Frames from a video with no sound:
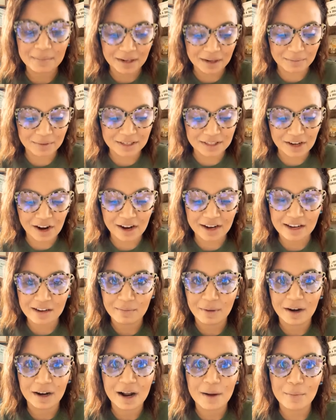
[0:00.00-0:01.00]
to be talking
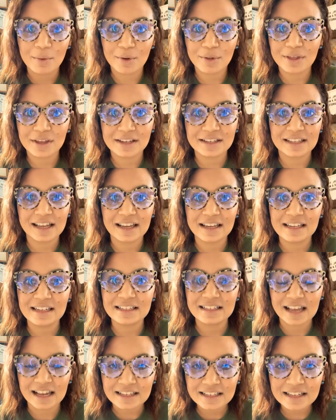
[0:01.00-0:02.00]
about a couple of things that he
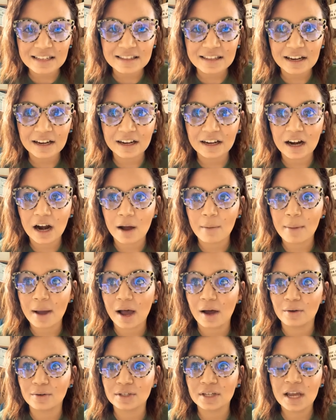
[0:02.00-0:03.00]
says in there
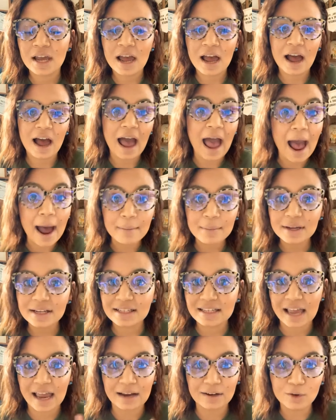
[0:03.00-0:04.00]
about habits
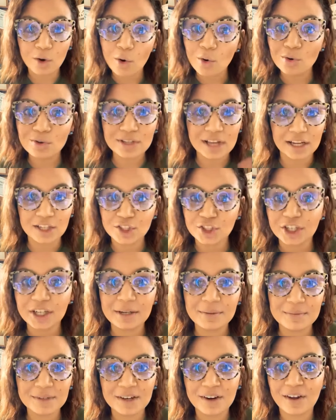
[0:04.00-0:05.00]
and goals and
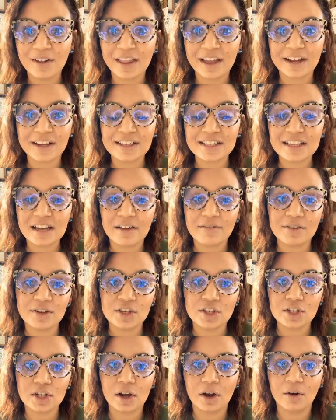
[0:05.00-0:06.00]
dreams and all that good stuff. And
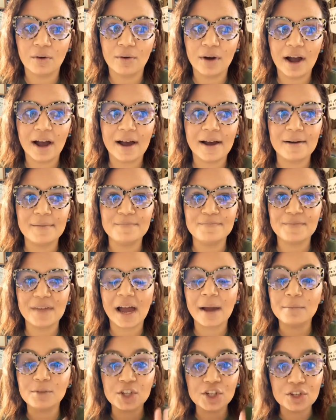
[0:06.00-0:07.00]
so
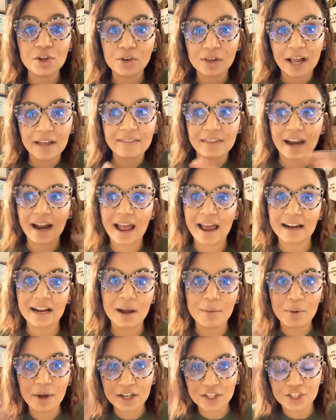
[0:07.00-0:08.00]
I'm just so glad that I had a
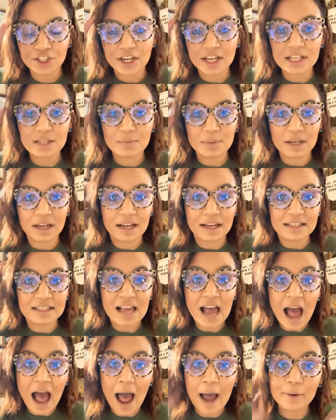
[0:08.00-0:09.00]
couple extra days because
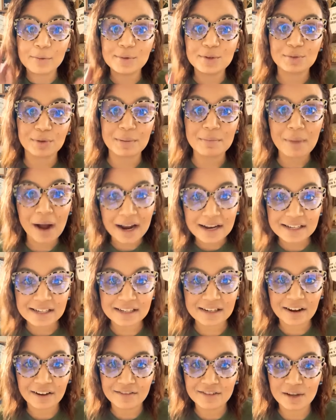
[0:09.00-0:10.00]
I was reminded
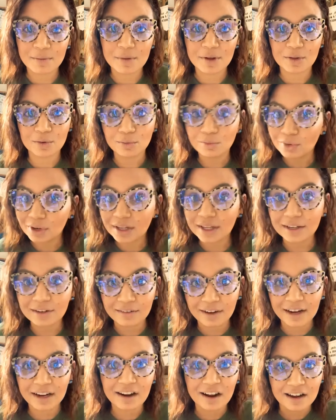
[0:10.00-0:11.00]
of some of the really
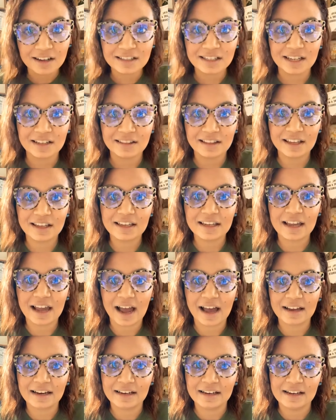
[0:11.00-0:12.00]
great content that he
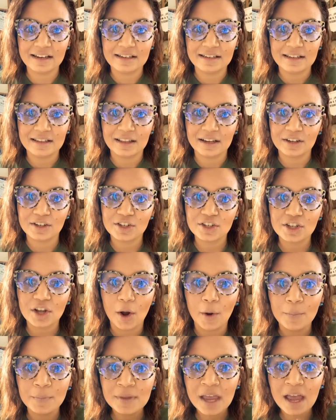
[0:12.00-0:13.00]
added into there. So
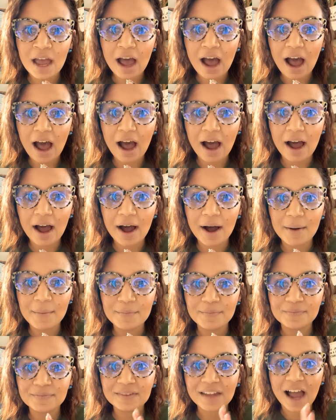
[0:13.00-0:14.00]

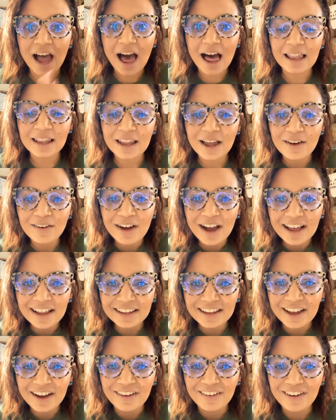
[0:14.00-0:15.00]

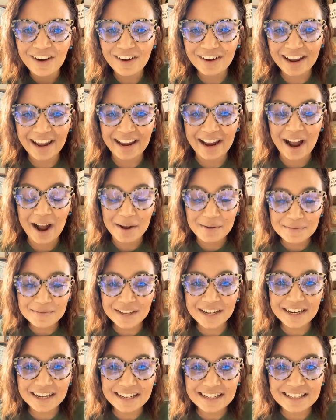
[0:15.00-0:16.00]
hello. Okay, I'm going
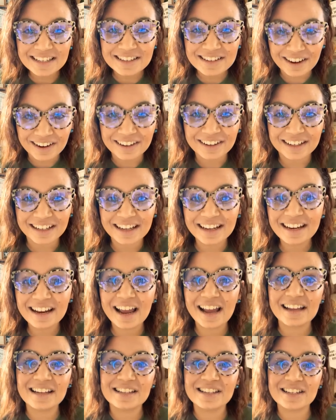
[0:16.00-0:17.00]
to get started.
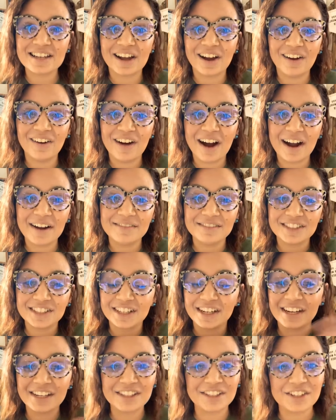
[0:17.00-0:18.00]
And so I'm just going
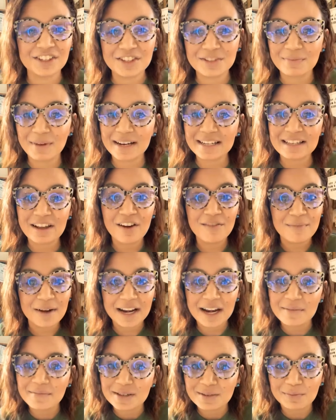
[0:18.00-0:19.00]
to introduce myself. My
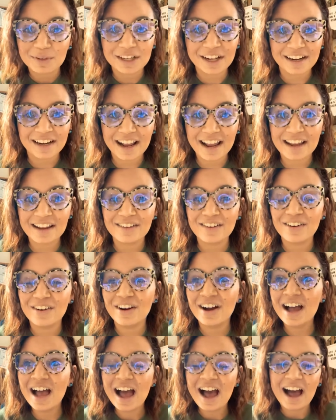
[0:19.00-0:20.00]
name is Brianna Engel.
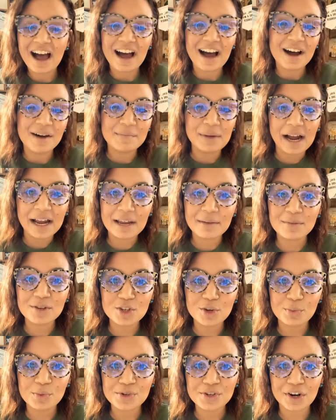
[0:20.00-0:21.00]
I am a
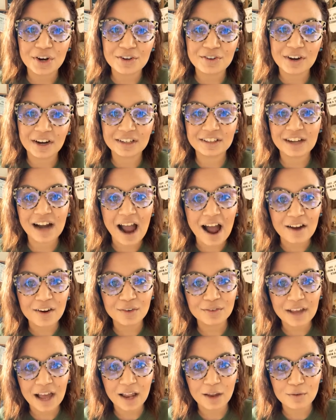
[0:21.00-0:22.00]
Superstar Director out of
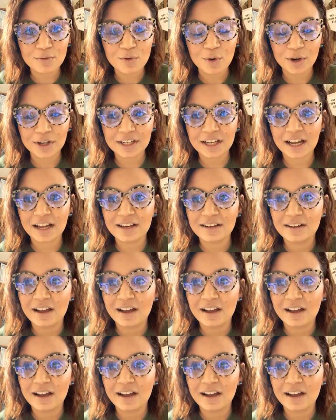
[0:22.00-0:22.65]
California,